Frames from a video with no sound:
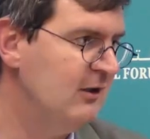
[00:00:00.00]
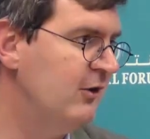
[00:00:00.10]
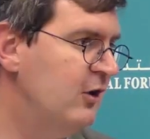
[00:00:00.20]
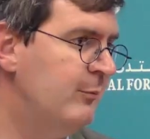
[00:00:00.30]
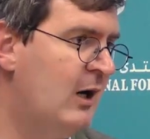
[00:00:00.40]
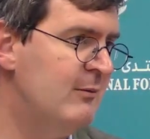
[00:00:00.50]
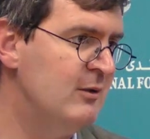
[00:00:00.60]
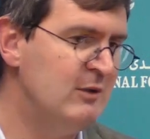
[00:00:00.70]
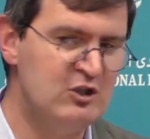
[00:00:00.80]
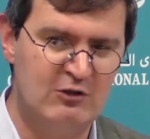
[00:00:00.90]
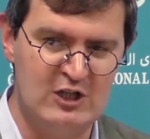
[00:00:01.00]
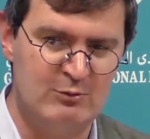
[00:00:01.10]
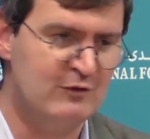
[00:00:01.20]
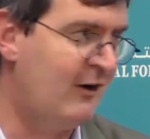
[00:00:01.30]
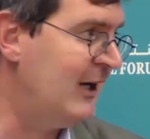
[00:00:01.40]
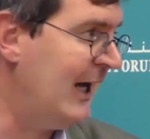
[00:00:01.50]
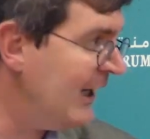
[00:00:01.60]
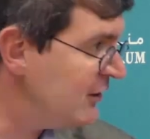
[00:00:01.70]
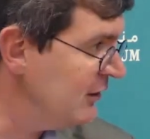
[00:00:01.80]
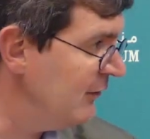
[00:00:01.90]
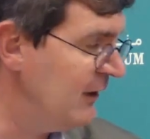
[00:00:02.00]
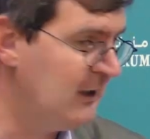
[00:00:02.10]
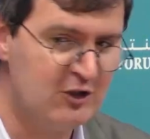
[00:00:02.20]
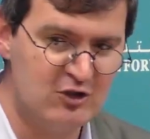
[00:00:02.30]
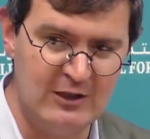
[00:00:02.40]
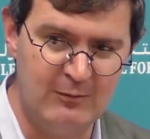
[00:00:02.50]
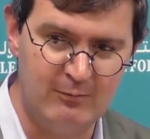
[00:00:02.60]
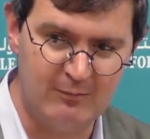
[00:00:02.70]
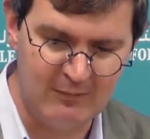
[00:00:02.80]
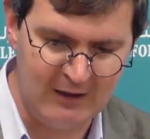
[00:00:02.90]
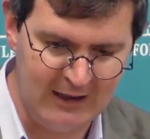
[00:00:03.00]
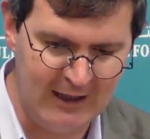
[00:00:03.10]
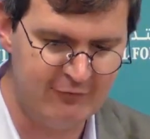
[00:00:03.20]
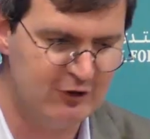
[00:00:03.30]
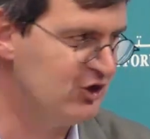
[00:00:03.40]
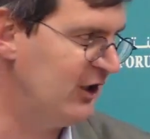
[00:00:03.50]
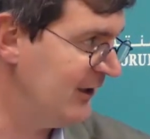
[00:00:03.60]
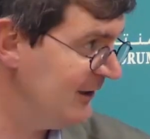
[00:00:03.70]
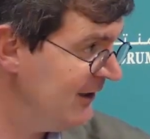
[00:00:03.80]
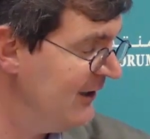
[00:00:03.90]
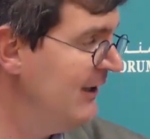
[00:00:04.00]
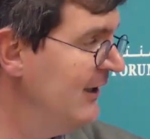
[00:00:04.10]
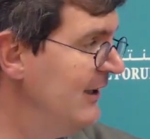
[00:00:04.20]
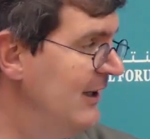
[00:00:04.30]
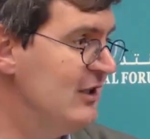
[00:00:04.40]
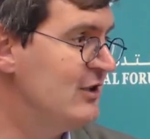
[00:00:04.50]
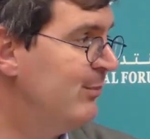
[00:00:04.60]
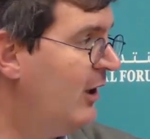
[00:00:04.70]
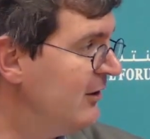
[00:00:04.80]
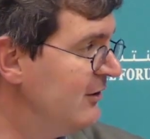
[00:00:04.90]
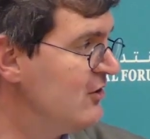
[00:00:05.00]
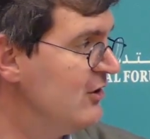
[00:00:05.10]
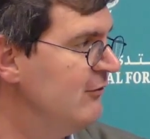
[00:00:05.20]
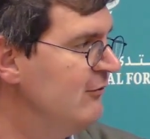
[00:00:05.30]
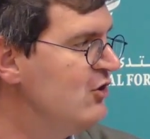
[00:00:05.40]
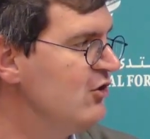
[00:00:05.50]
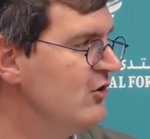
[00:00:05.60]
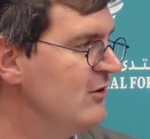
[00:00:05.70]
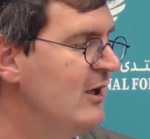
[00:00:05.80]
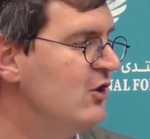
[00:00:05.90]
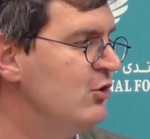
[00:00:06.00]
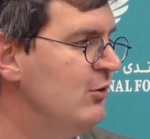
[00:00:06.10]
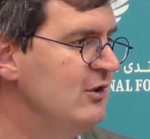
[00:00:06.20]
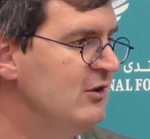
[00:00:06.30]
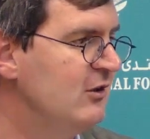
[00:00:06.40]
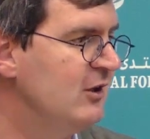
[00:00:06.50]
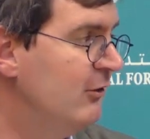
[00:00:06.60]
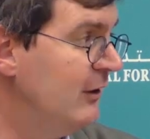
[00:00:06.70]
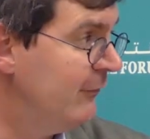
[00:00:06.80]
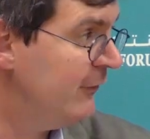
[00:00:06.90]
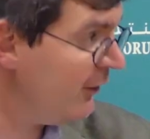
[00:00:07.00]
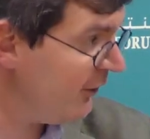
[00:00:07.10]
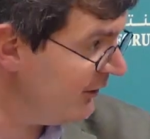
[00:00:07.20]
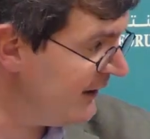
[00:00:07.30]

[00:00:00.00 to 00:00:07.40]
the Obama administration was very active in actually leveraging its partners in the region to make sure it didn't go any further.